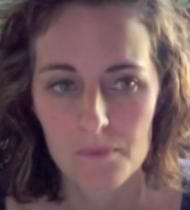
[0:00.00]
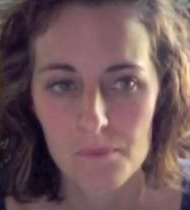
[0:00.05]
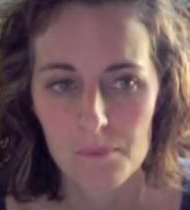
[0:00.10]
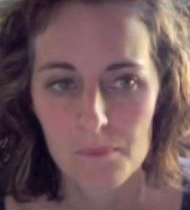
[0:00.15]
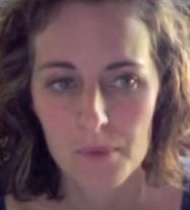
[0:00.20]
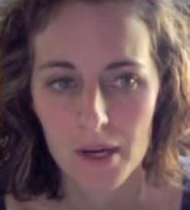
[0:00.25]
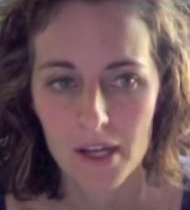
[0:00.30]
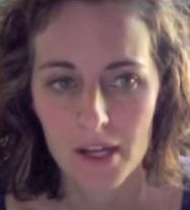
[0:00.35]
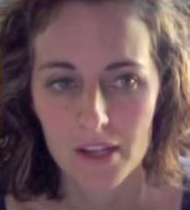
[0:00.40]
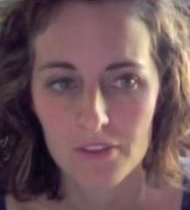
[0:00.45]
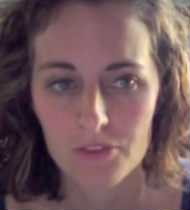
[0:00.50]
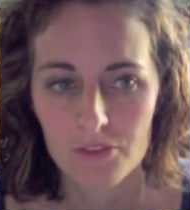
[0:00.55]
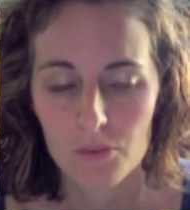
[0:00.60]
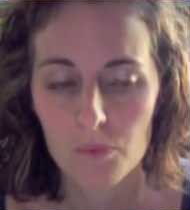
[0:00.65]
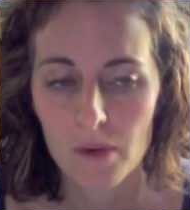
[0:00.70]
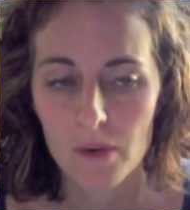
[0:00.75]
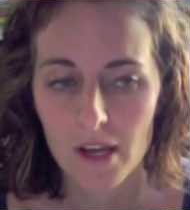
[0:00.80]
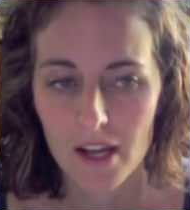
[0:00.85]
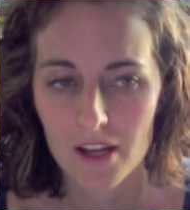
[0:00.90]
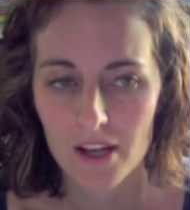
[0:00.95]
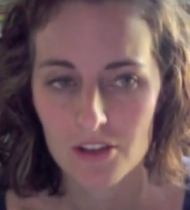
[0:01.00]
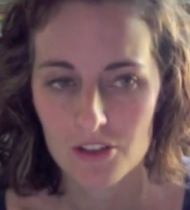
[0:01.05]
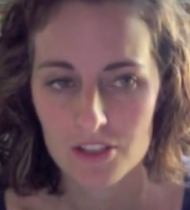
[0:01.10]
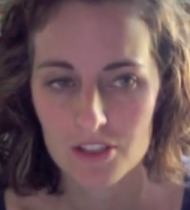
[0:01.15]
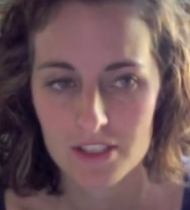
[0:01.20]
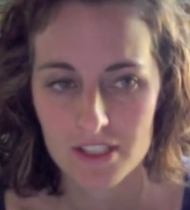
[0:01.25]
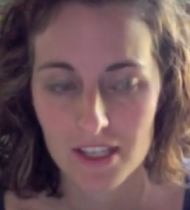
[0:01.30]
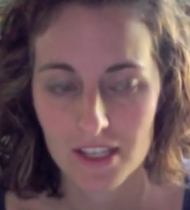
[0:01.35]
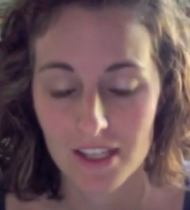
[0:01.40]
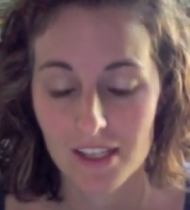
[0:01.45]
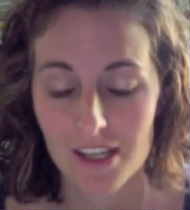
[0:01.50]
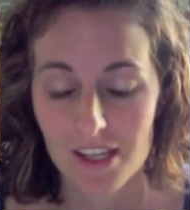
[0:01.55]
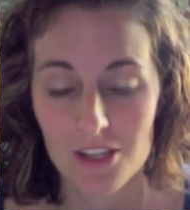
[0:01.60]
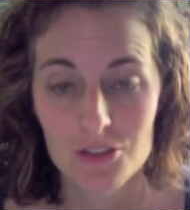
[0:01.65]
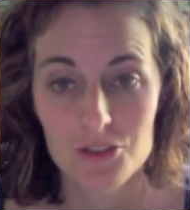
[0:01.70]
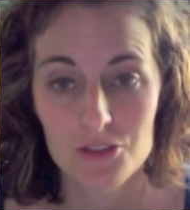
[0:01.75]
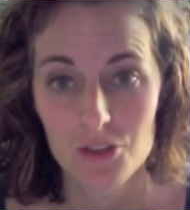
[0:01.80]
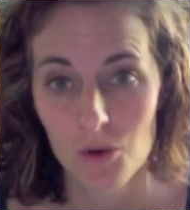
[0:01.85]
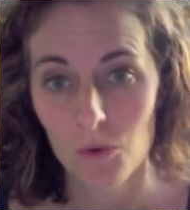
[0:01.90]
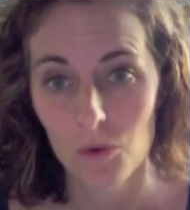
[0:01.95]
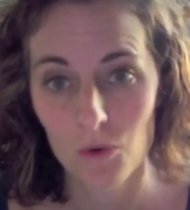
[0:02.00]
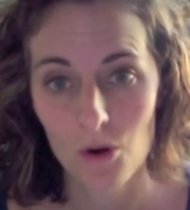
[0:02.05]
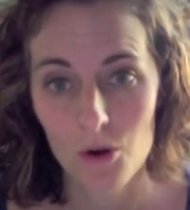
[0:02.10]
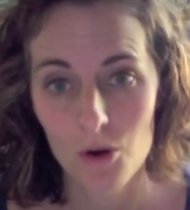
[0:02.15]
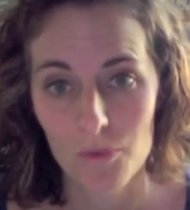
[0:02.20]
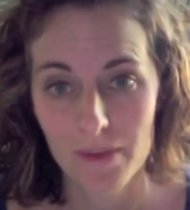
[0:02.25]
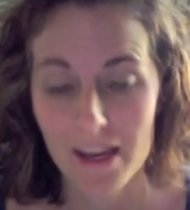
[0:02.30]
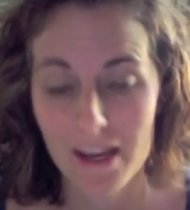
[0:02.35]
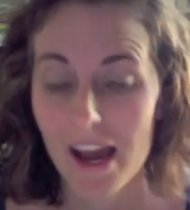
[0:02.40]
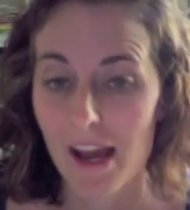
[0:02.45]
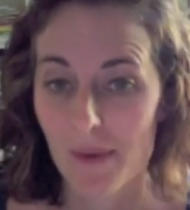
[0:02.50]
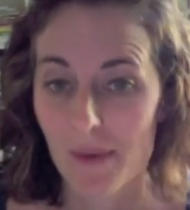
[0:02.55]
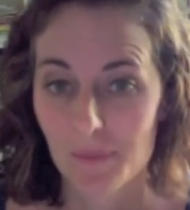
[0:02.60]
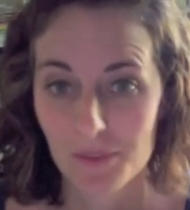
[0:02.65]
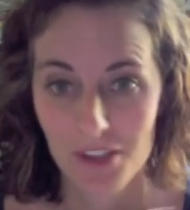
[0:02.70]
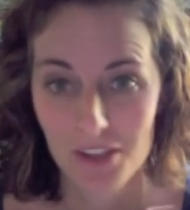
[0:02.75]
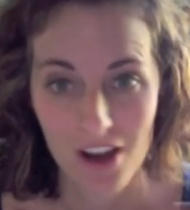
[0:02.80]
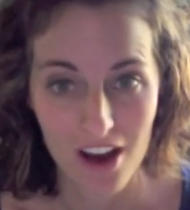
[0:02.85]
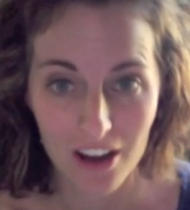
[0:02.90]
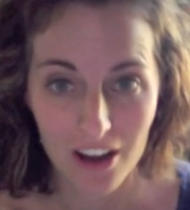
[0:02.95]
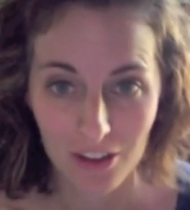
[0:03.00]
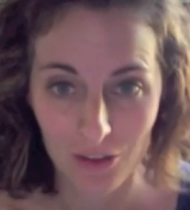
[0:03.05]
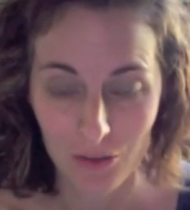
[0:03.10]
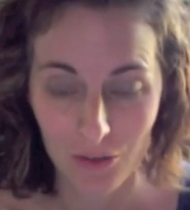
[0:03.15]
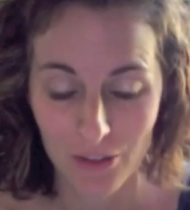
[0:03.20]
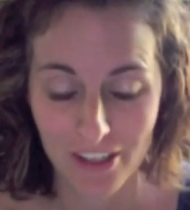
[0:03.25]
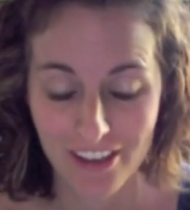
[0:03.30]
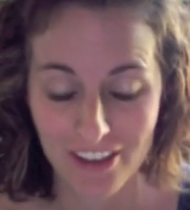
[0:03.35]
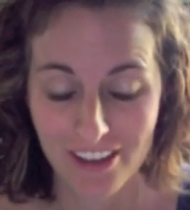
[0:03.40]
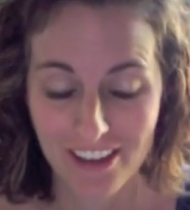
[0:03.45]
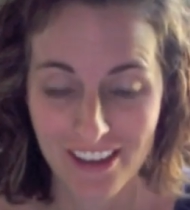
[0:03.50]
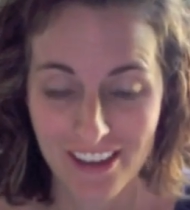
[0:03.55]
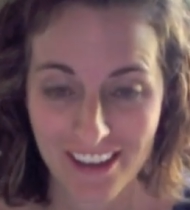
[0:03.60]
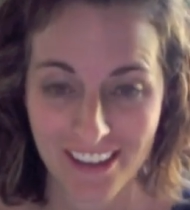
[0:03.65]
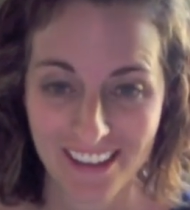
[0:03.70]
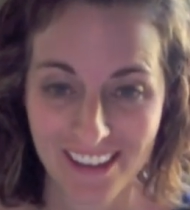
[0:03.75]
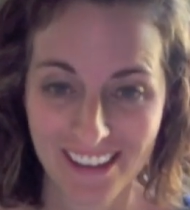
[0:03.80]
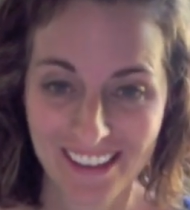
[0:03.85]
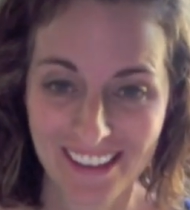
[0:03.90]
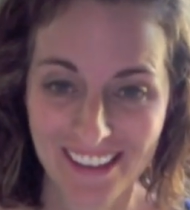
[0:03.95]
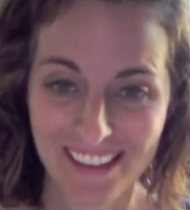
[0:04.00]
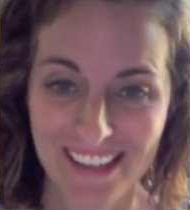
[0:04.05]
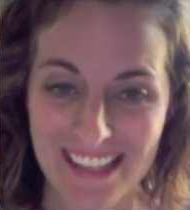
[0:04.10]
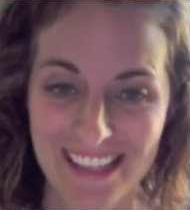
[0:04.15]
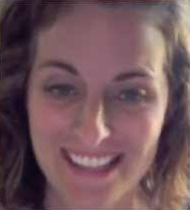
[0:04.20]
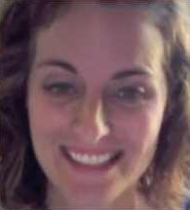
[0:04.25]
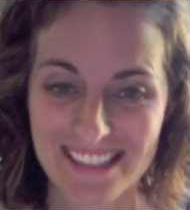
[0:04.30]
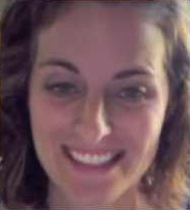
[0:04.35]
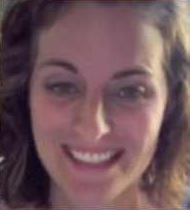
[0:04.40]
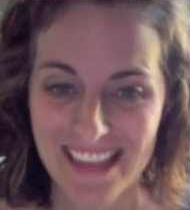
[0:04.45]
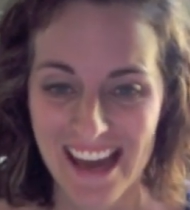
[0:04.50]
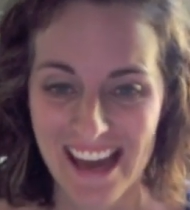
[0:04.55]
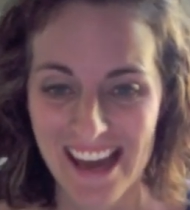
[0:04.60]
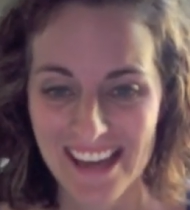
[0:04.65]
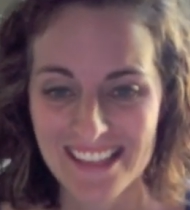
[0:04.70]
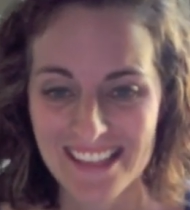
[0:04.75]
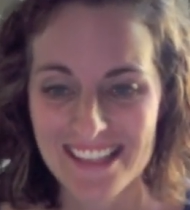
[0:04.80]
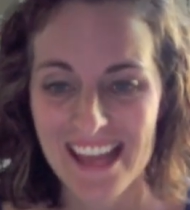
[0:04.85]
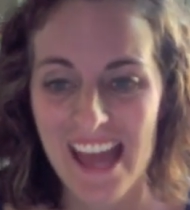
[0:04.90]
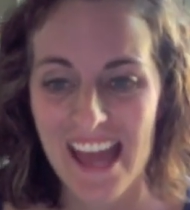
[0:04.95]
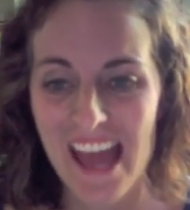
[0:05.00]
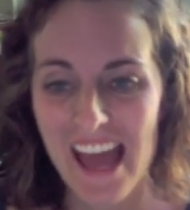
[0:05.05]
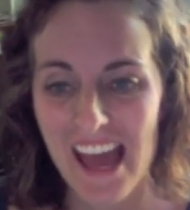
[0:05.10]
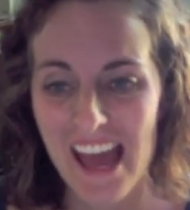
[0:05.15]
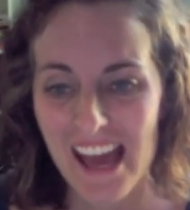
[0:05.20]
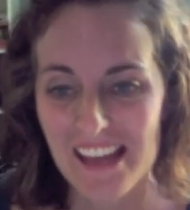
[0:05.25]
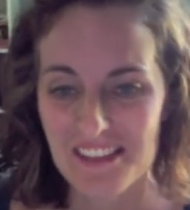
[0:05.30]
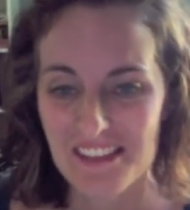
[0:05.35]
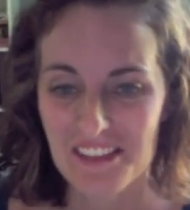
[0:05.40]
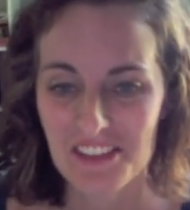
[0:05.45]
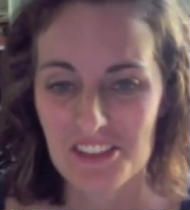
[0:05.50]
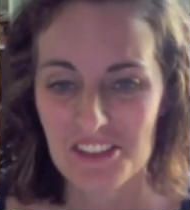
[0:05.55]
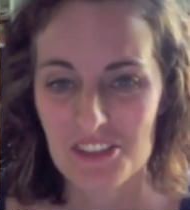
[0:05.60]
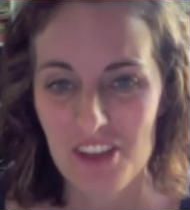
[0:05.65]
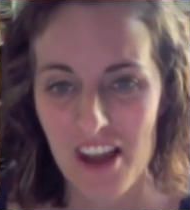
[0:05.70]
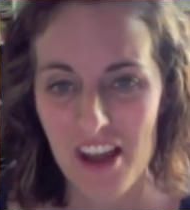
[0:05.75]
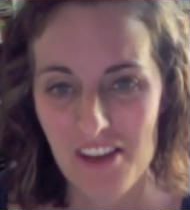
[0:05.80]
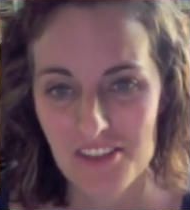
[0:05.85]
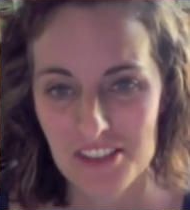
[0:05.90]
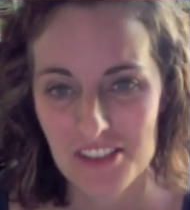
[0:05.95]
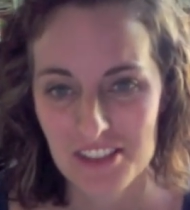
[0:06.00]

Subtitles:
But from what I understand, and don't quote me, I am not a lawyer, is that as long as you have